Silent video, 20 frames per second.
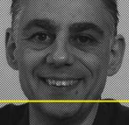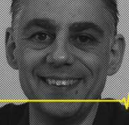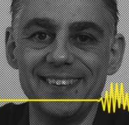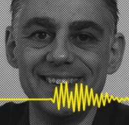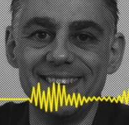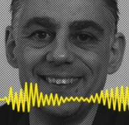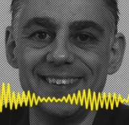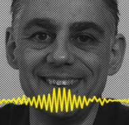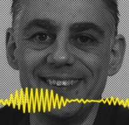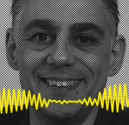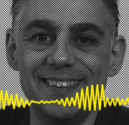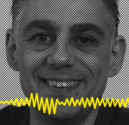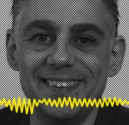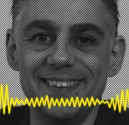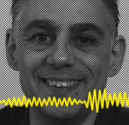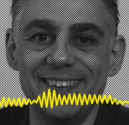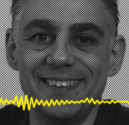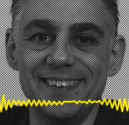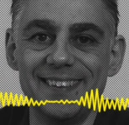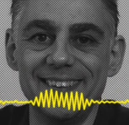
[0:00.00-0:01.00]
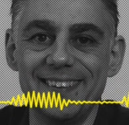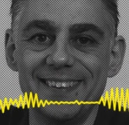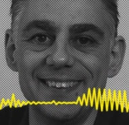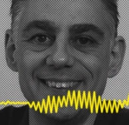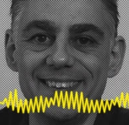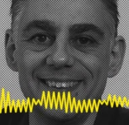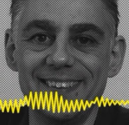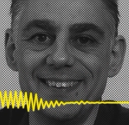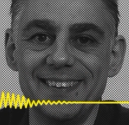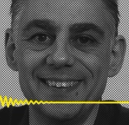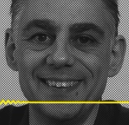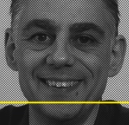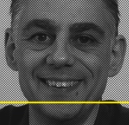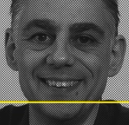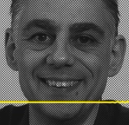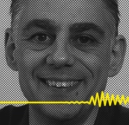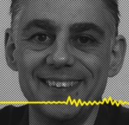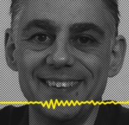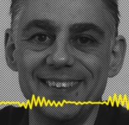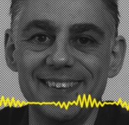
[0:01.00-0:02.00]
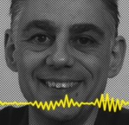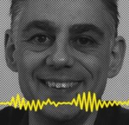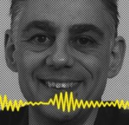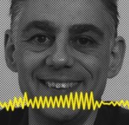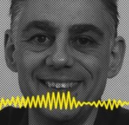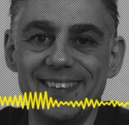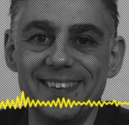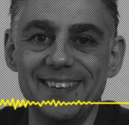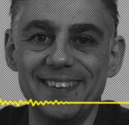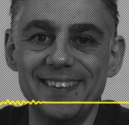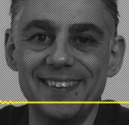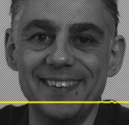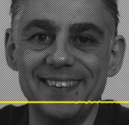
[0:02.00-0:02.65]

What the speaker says: It was just some people miss it.